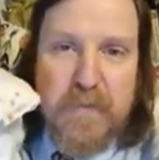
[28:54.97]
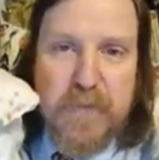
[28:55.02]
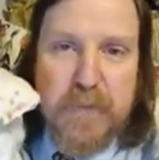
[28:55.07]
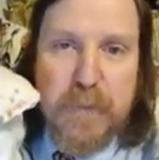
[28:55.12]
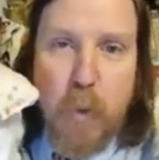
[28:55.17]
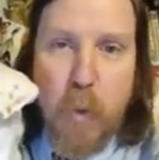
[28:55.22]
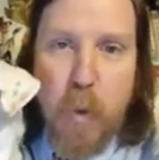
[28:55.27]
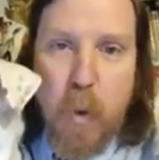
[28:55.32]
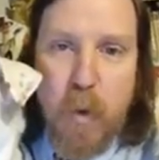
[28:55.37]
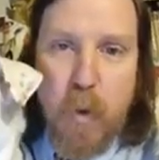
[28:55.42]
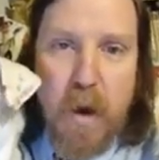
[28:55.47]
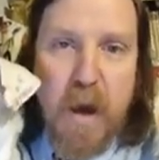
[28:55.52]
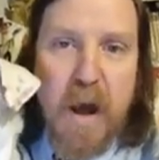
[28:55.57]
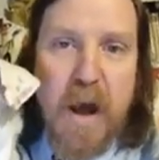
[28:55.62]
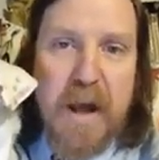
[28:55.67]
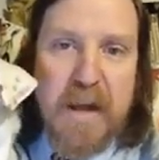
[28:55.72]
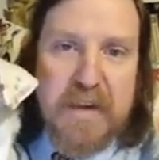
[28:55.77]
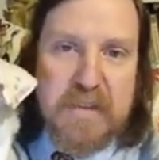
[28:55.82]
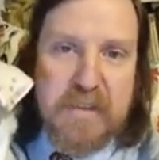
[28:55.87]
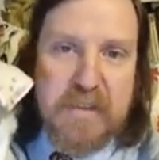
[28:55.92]
for
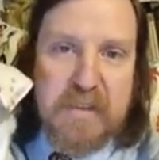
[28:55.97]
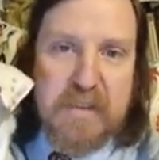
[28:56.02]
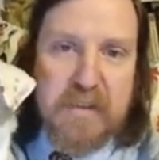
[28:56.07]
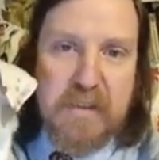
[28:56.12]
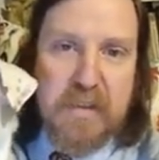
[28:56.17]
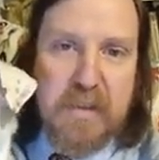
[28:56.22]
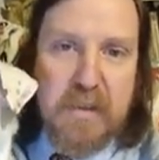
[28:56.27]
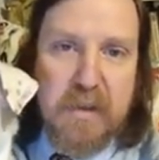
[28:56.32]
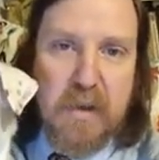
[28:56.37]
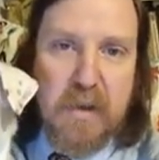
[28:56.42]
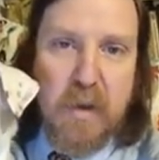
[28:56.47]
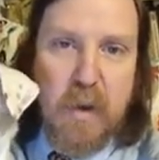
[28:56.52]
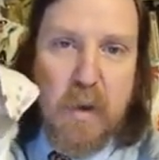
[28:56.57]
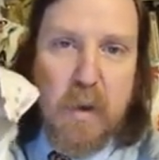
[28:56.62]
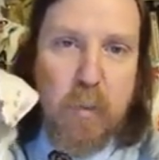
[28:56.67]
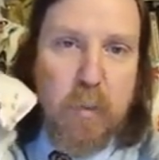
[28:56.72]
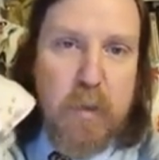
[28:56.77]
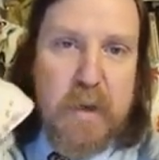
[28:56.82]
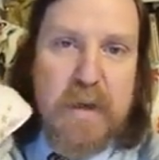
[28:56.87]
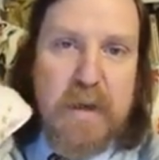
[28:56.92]
us.
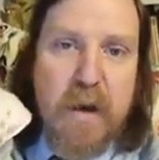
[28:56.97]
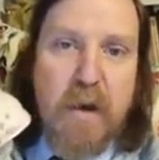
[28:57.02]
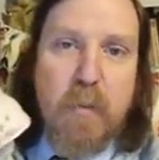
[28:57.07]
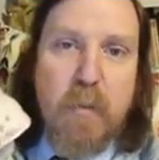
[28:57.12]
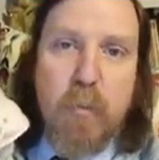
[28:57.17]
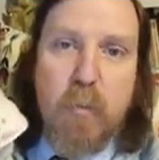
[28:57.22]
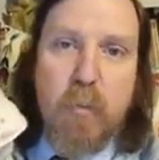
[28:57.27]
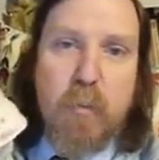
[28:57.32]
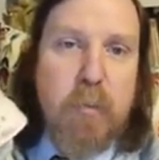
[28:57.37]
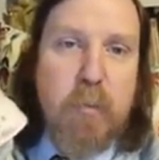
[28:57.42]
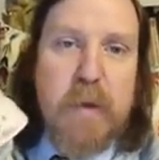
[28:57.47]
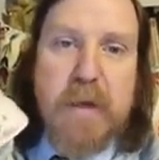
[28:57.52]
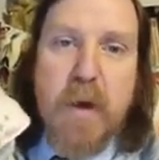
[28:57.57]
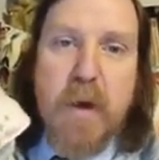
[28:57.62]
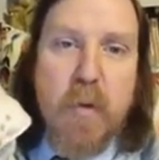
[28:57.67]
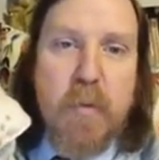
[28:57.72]
We